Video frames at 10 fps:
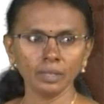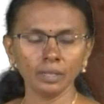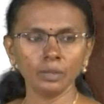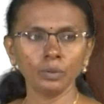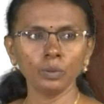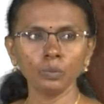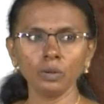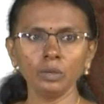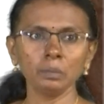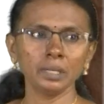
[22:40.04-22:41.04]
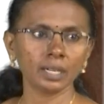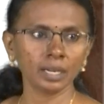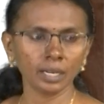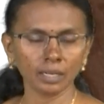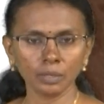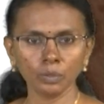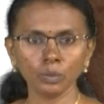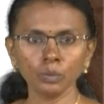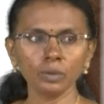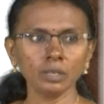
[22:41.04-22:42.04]
You do not want to be a conductor, you do
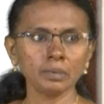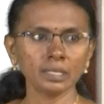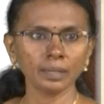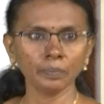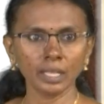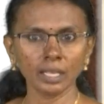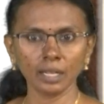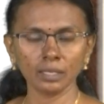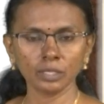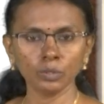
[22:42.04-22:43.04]
not want to be something else,